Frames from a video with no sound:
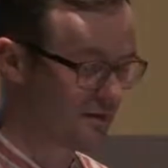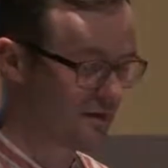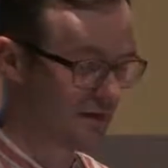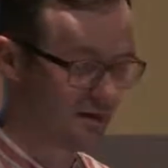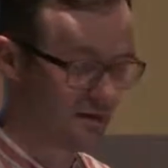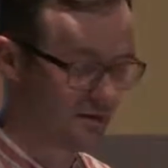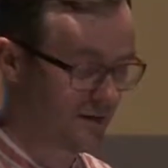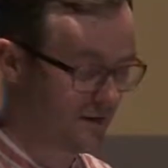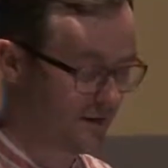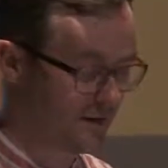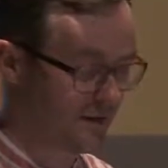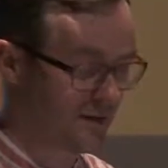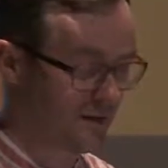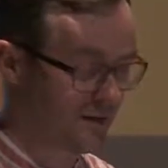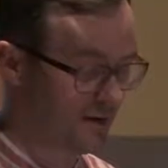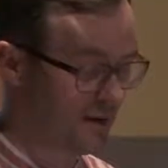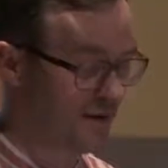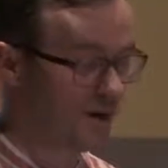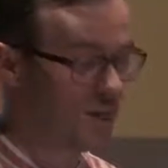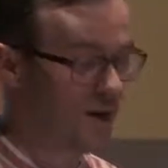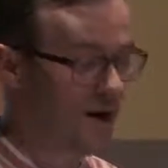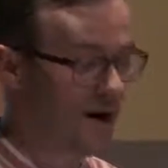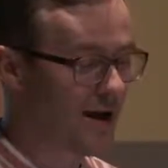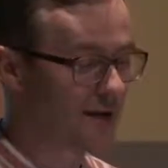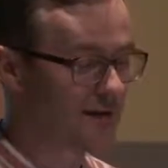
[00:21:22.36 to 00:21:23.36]
in
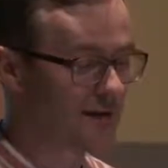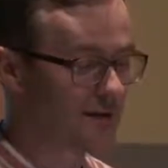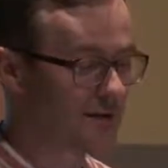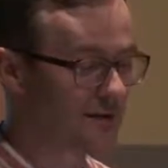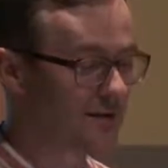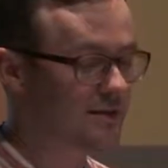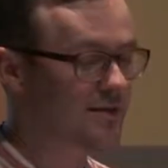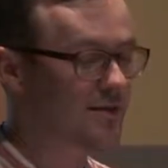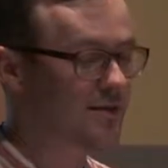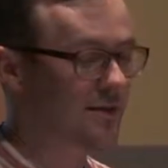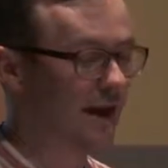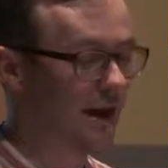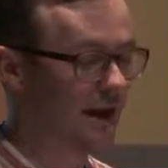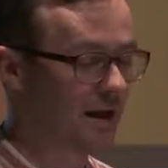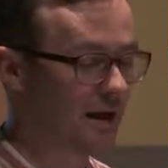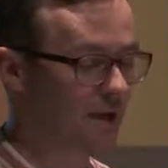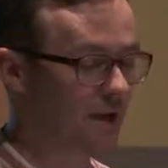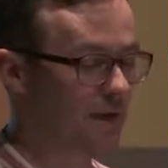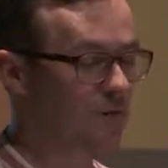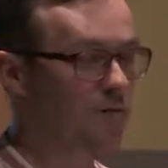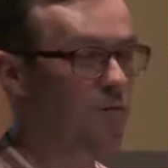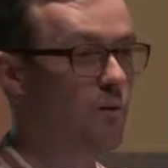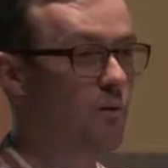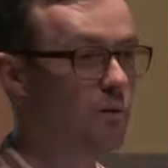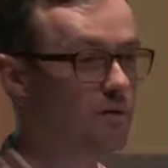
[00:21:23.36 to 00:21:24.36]
a way, the scale
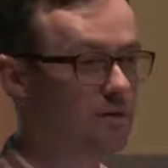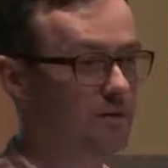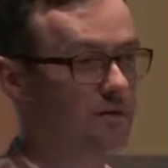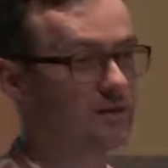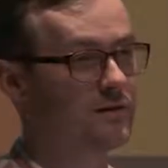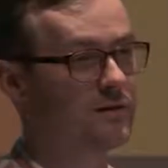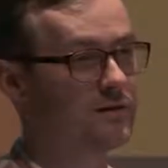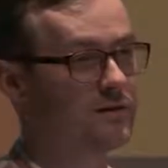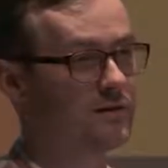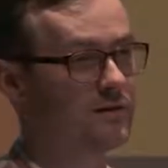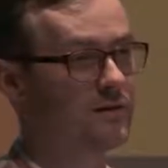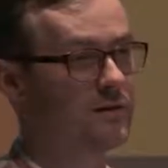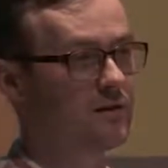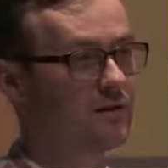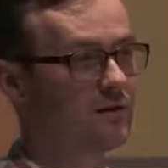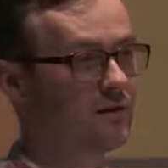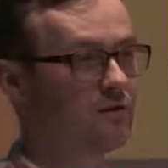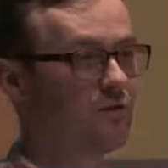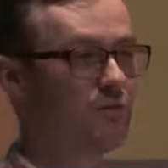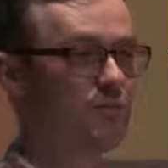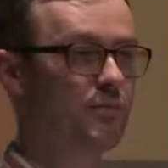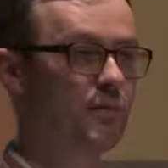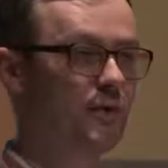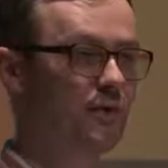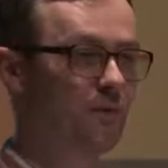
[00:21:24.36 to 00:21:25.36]
of what is
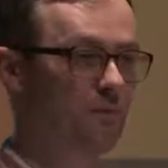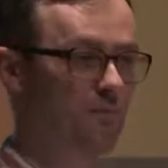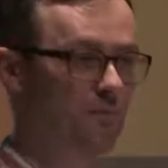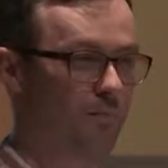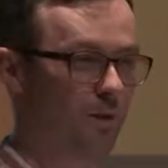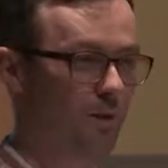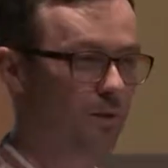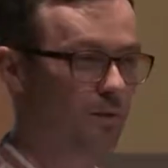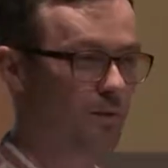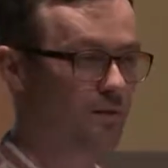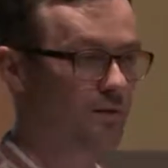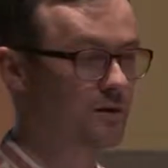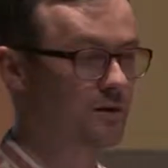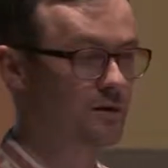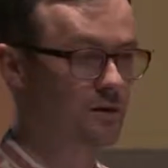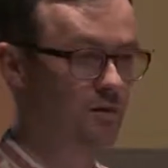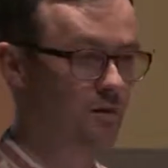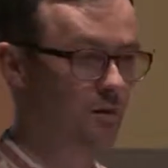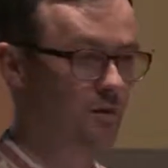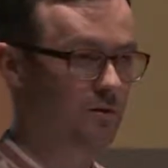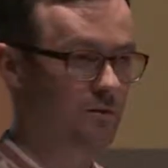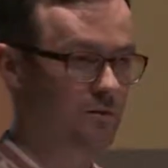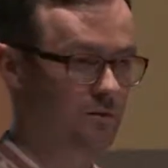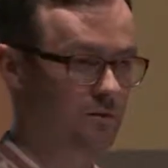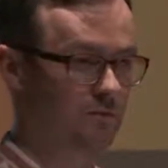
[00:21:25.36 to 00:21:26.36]
to be composed,
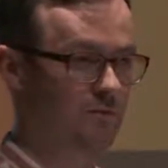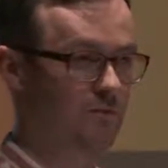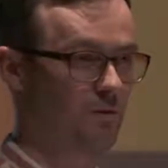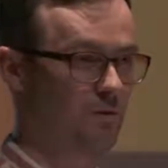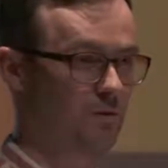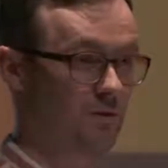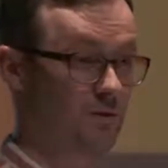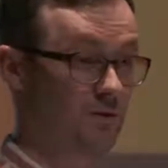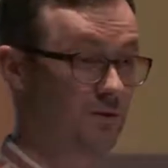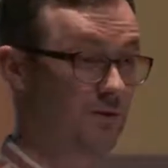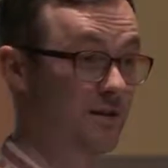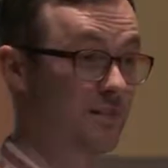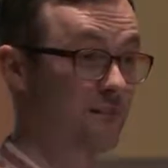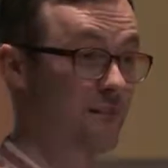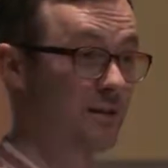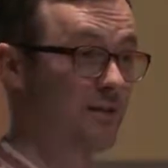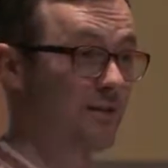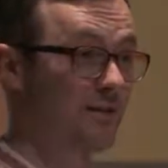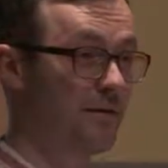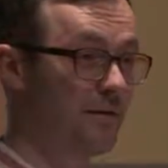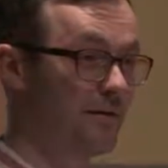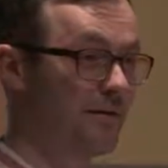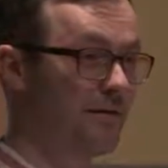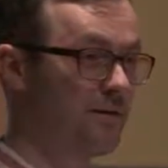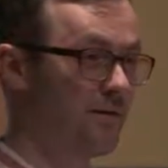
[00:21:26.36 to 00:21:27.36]
what is the
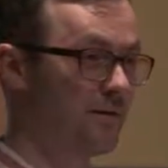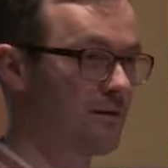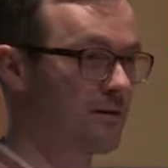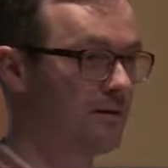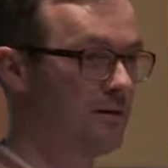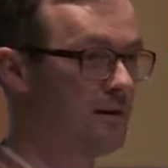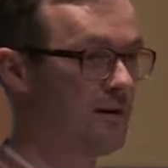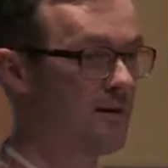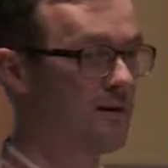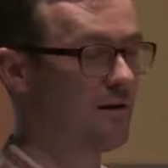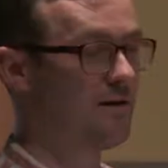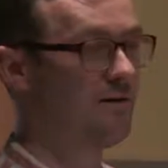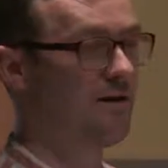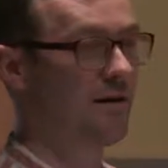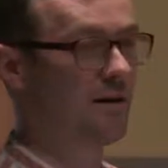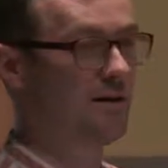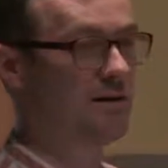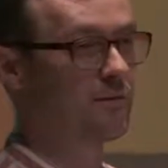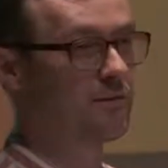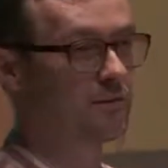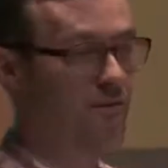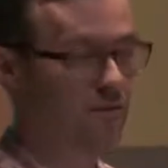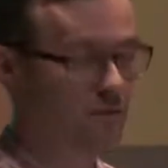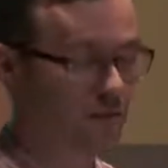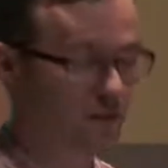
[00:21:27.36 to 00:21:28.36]
material
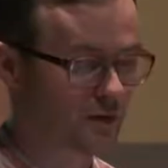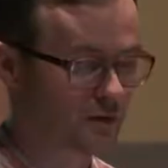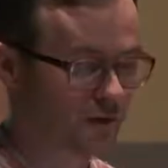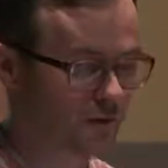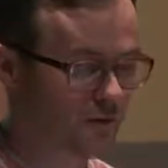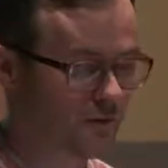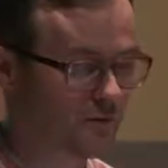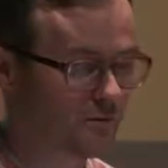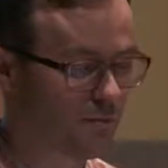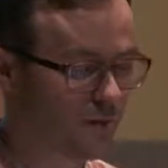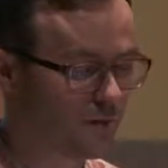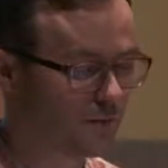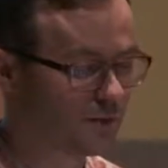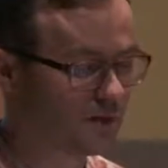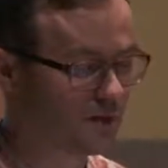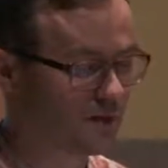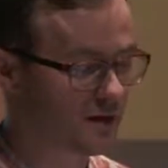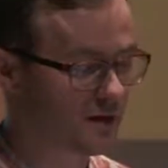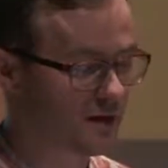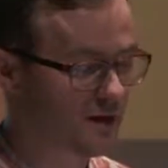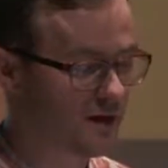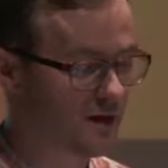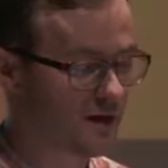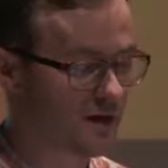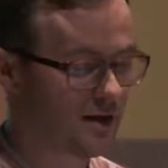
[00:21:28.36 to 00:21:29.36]
available for the
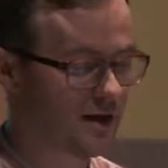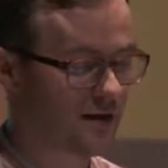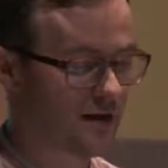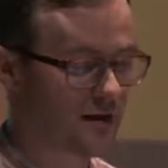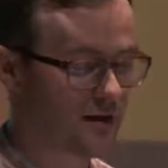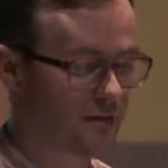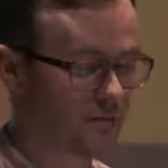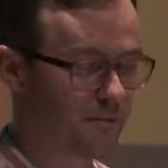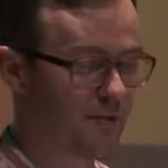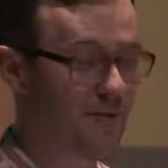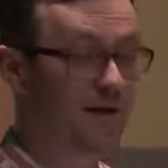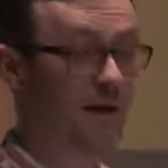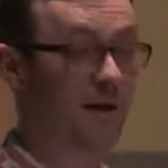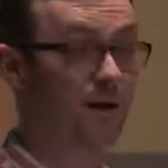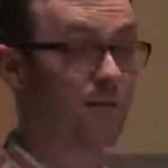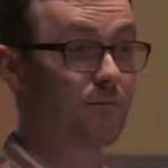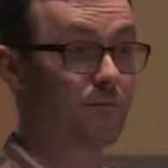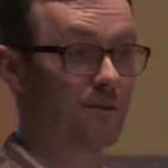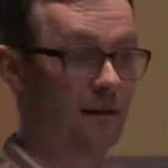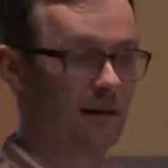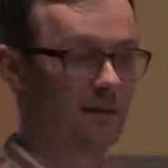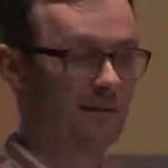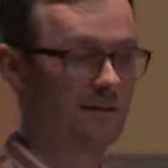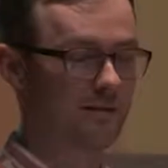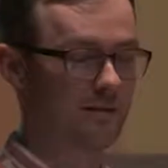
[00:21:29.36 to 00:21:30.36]
composer
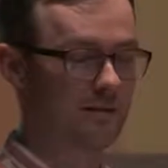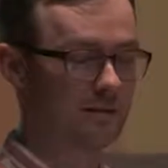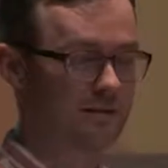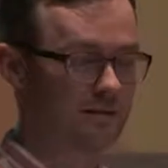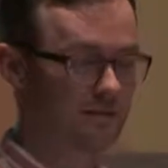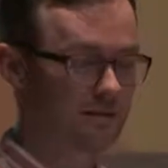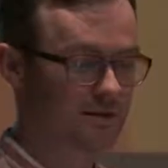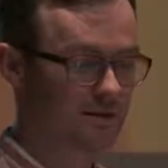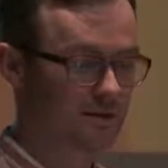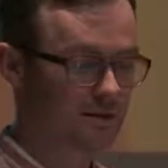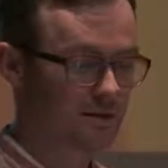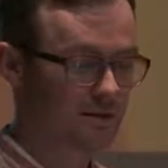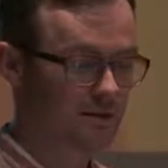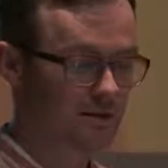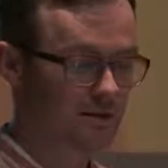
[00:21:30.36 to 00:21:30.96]
became endless.